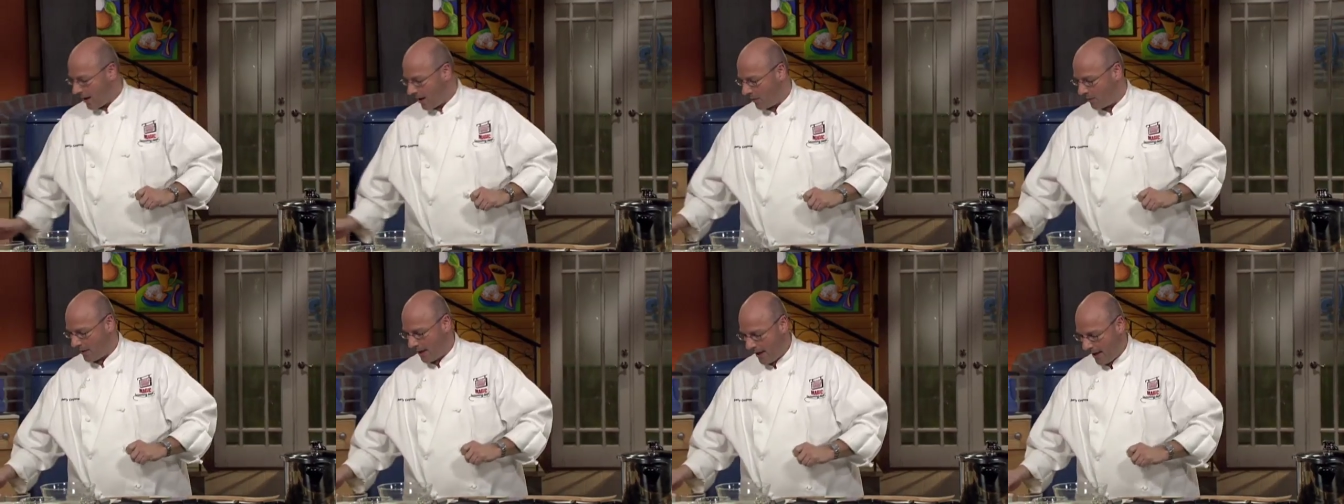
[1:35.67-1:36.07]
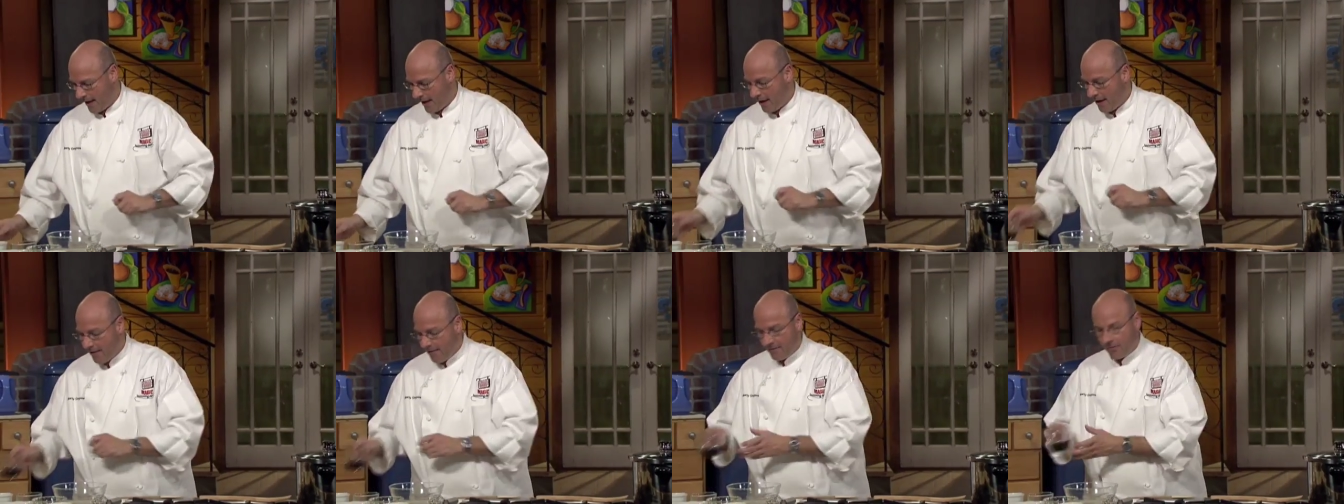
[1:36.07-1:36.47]

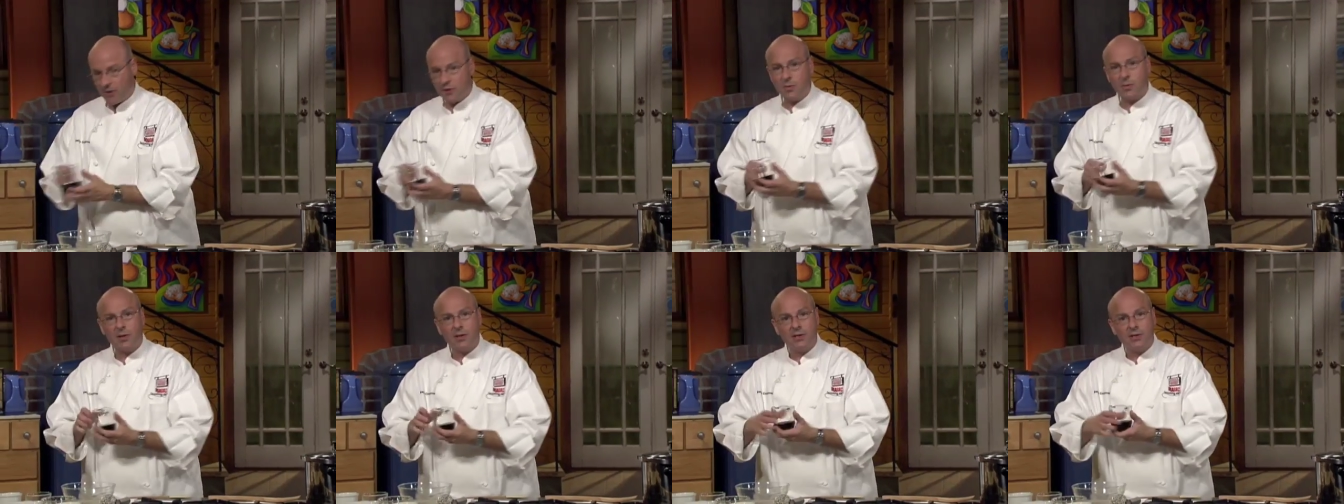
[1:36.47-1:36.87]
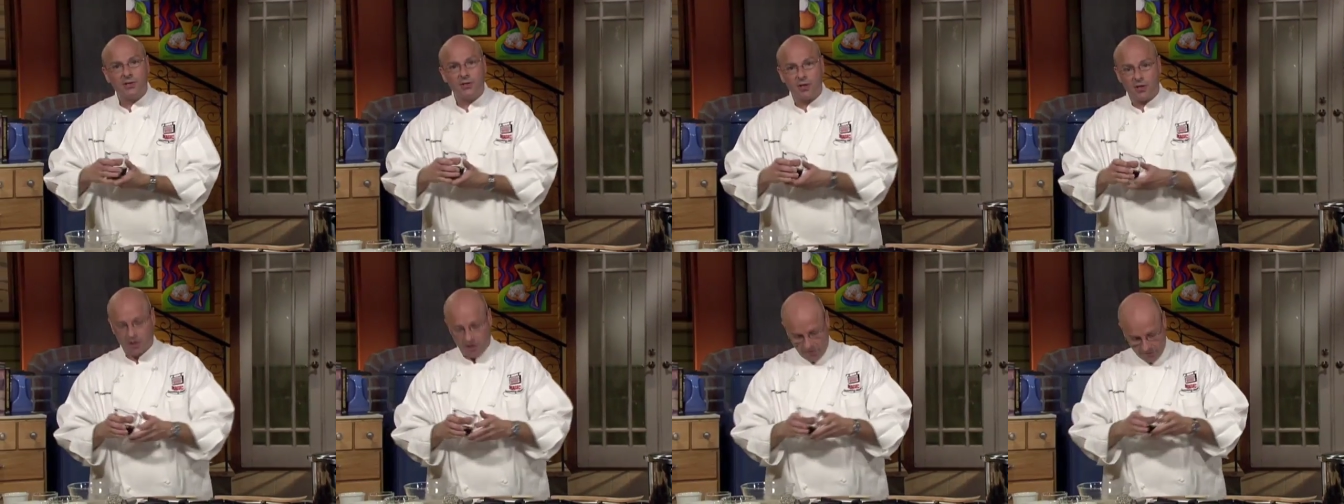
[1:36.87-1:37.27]
Okay, first we're going to
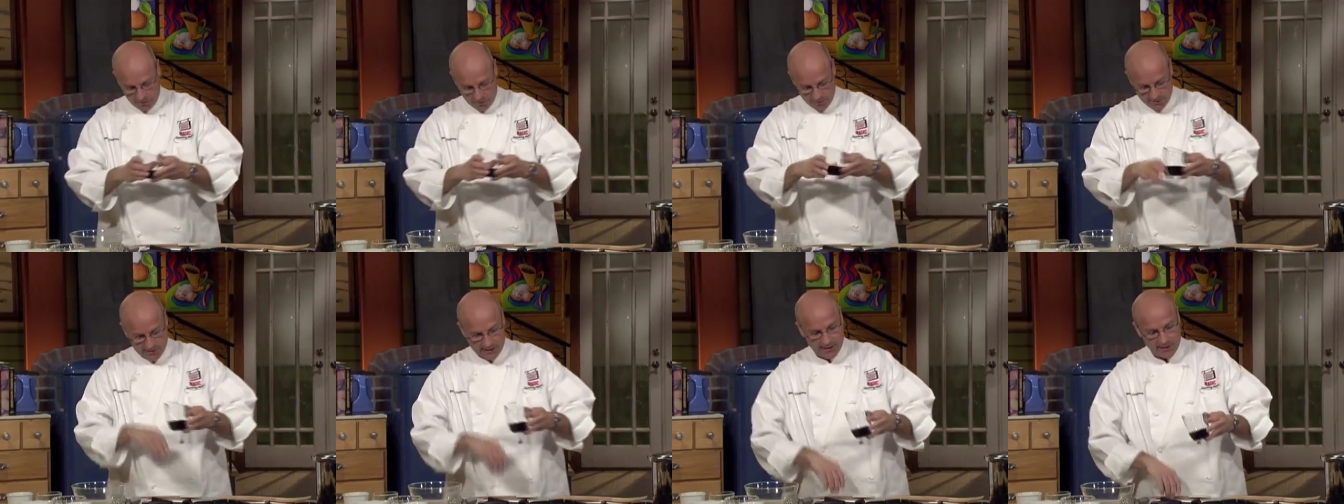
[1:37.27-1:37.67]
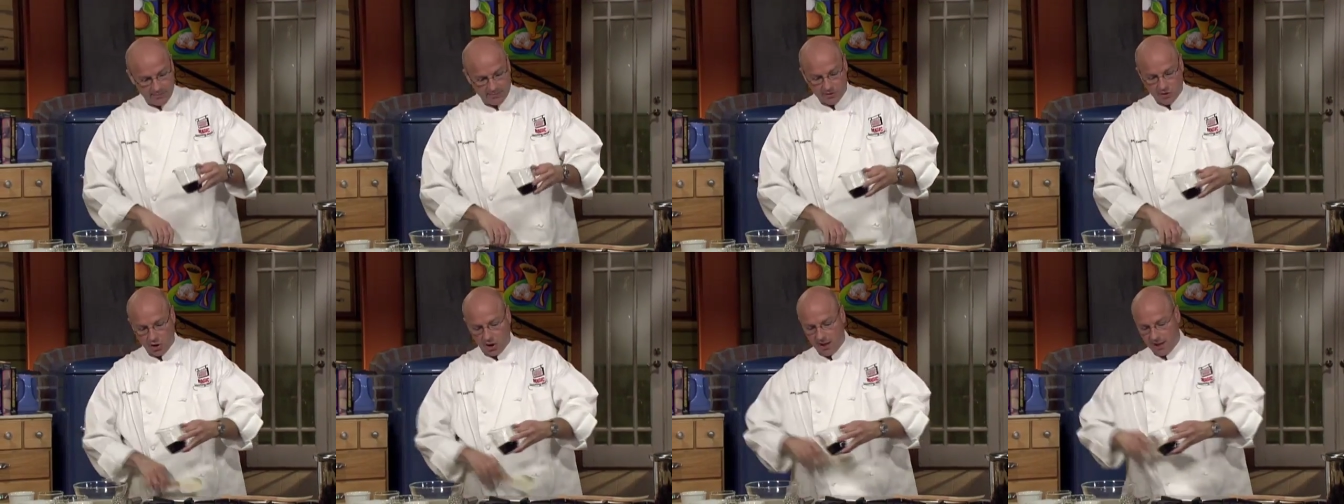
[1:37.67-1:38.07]
start off with
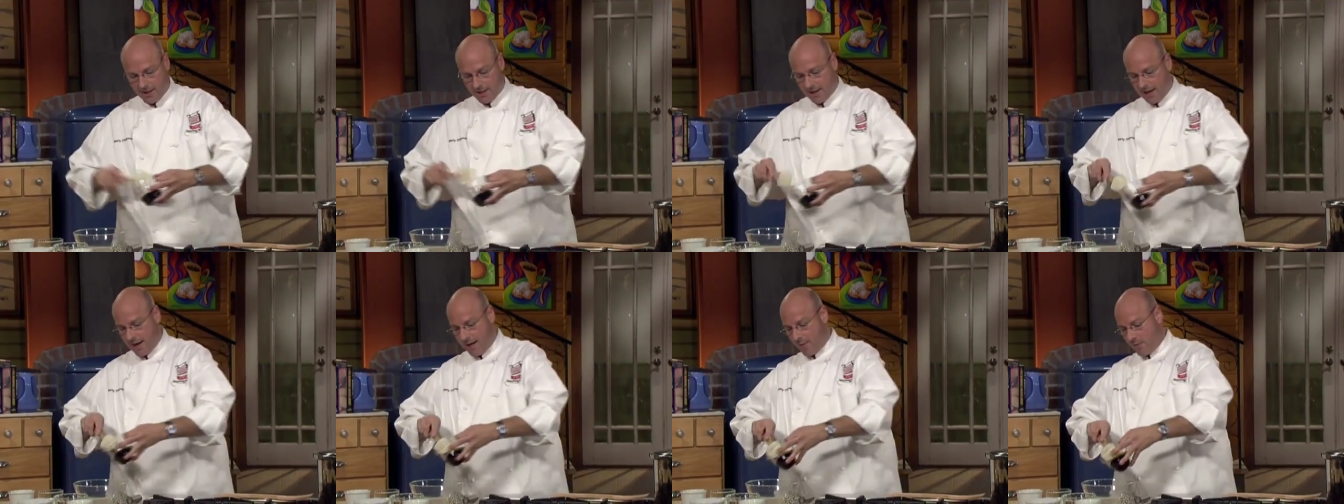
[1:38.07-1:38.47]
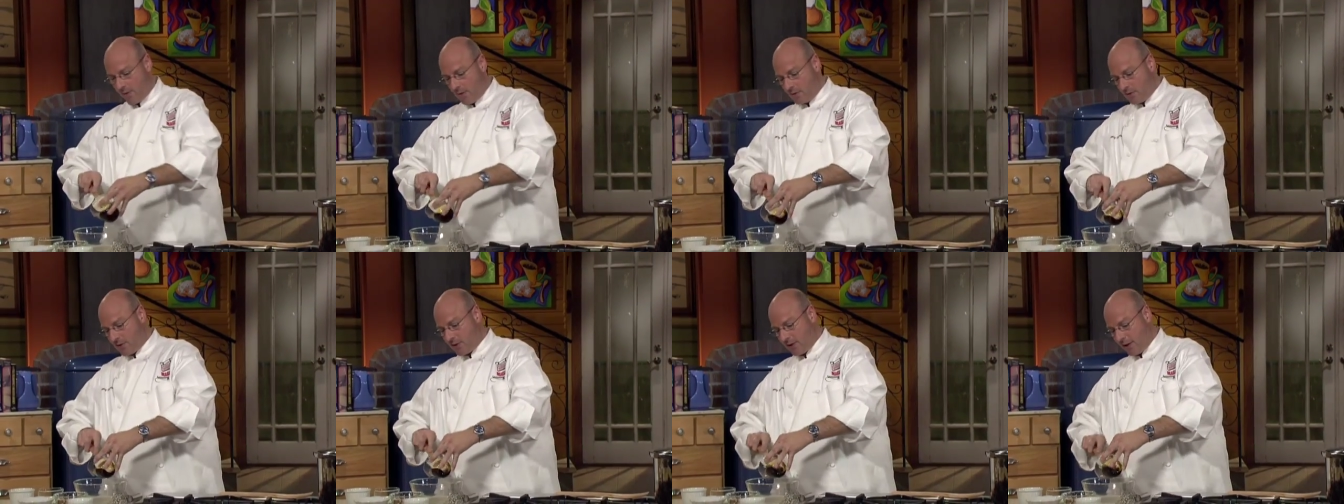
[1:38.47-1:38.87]
some dark
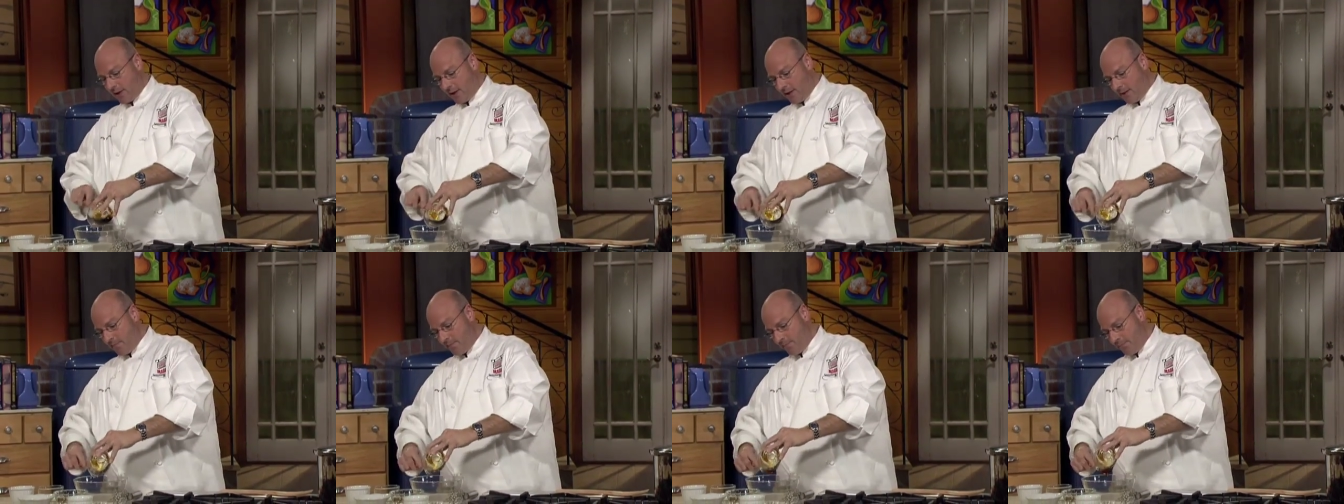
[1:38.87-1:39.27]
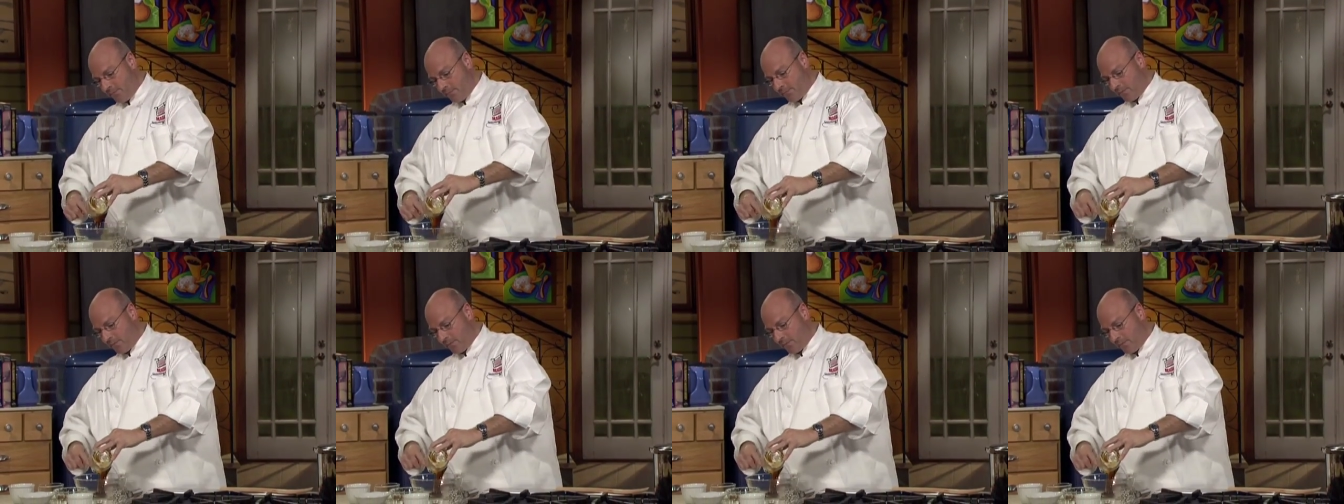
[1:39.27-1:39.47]
Karo syrup.